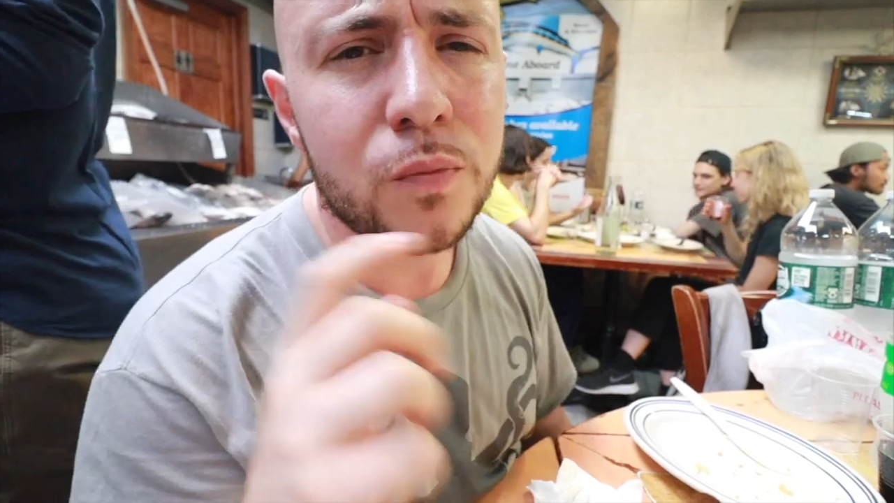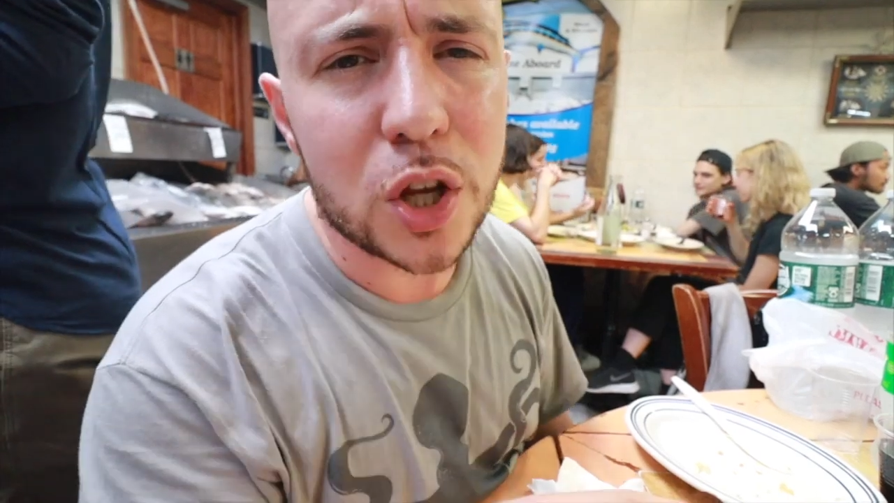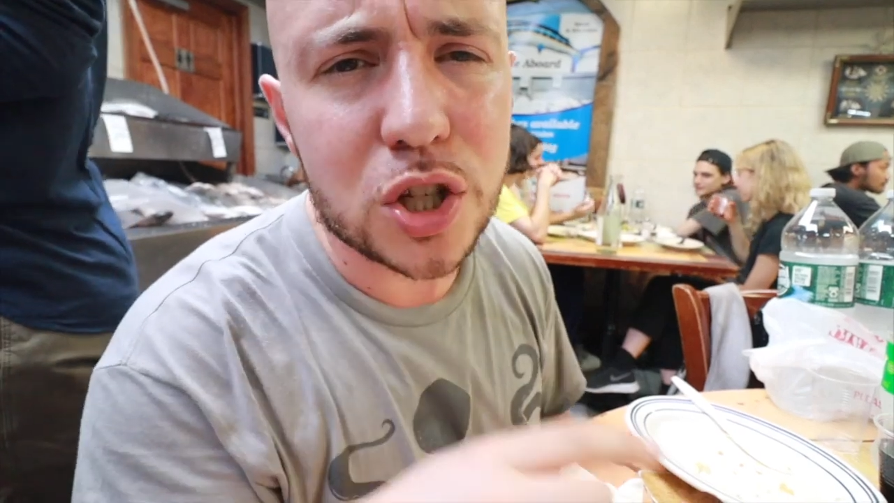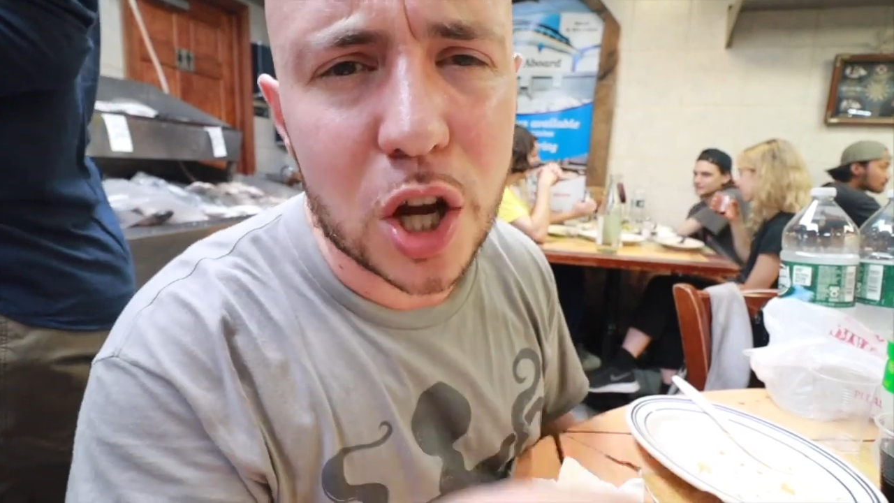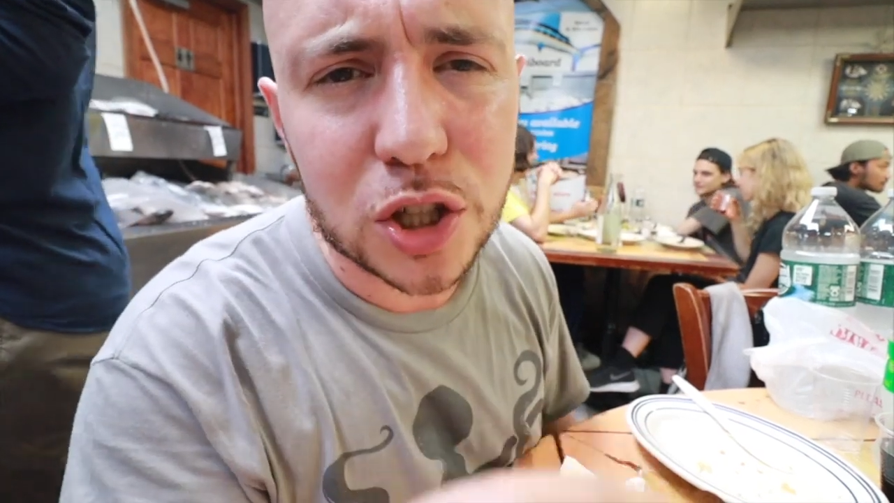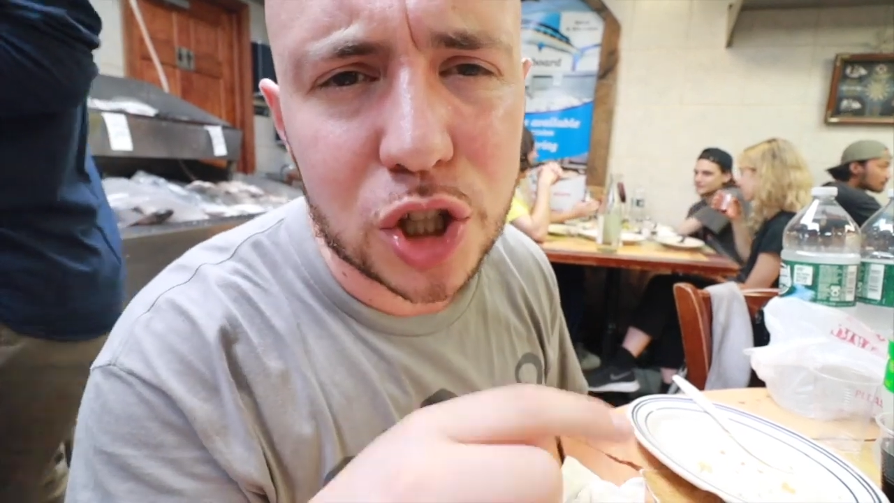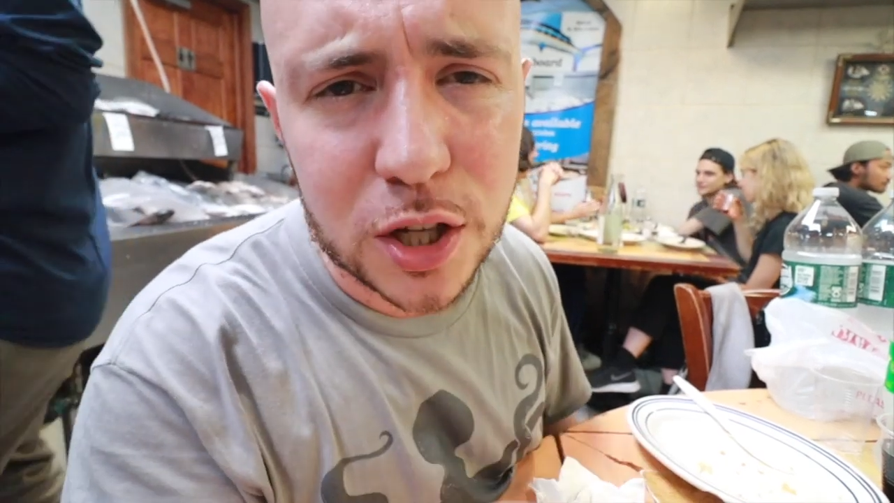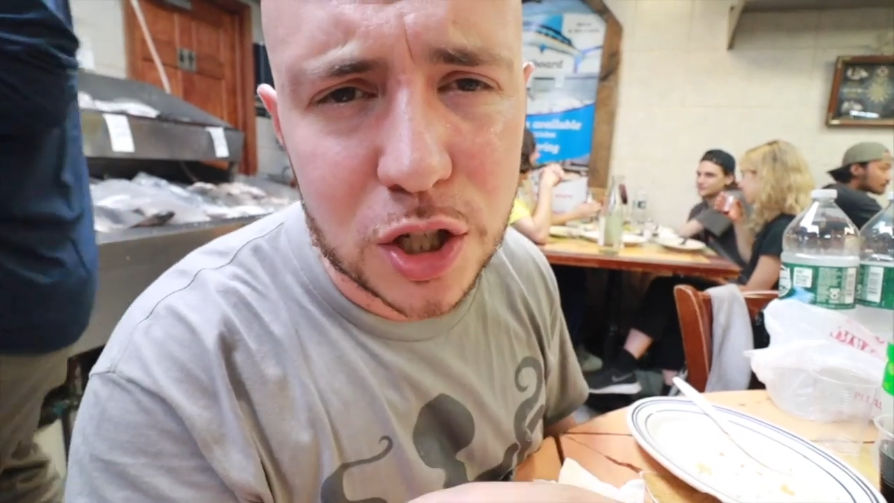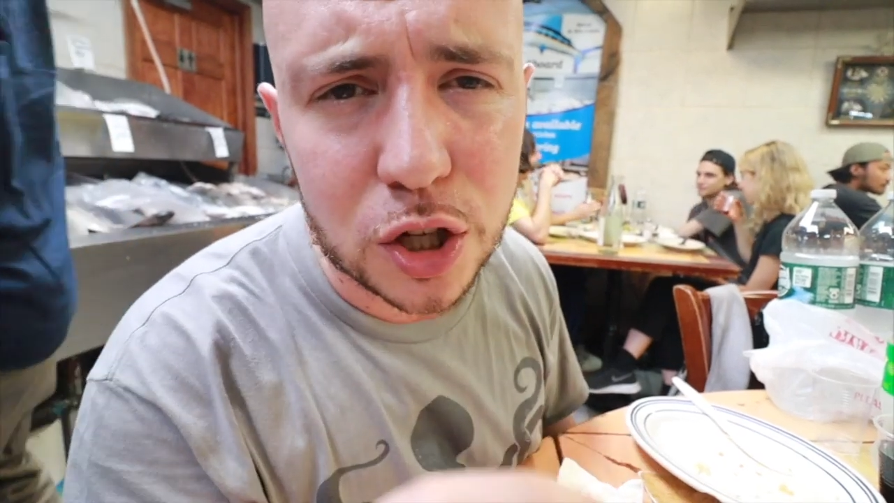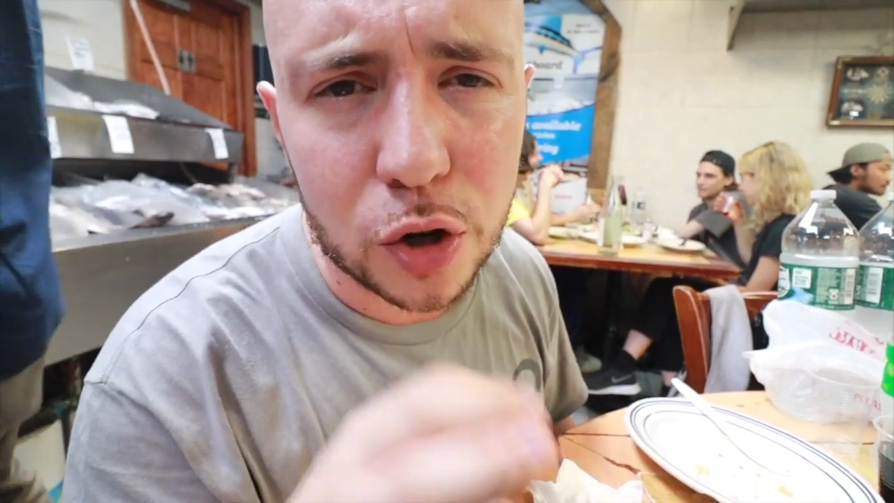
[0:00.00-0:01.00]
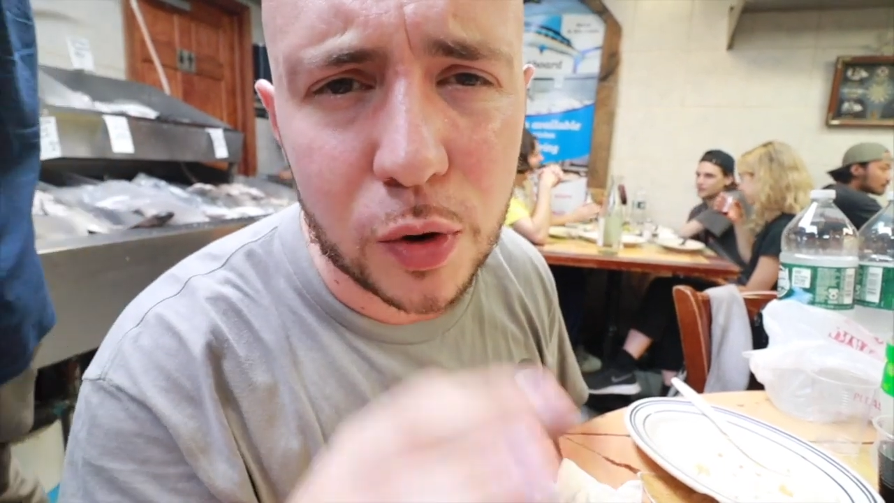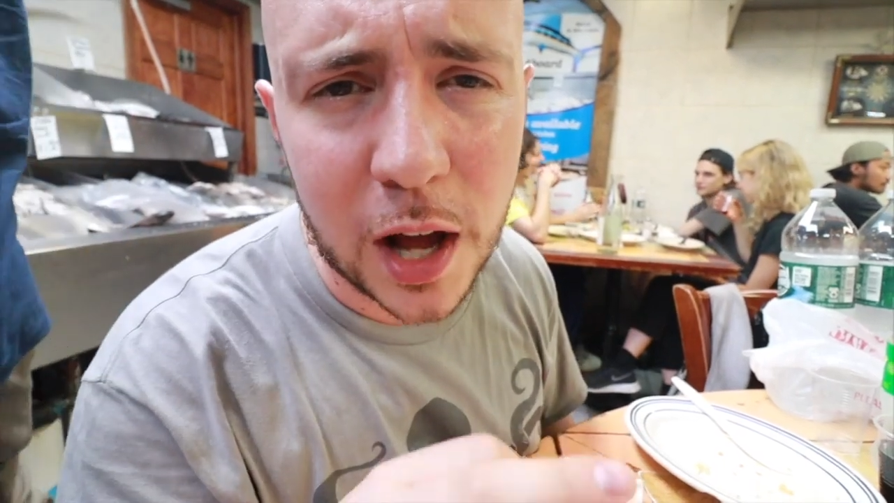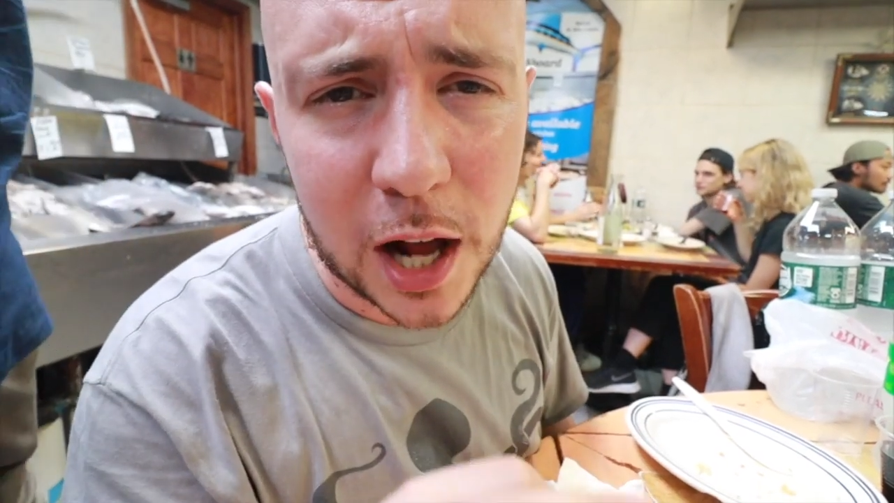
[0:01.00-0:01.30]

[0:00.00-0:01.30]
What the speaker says: this does justice to the Greek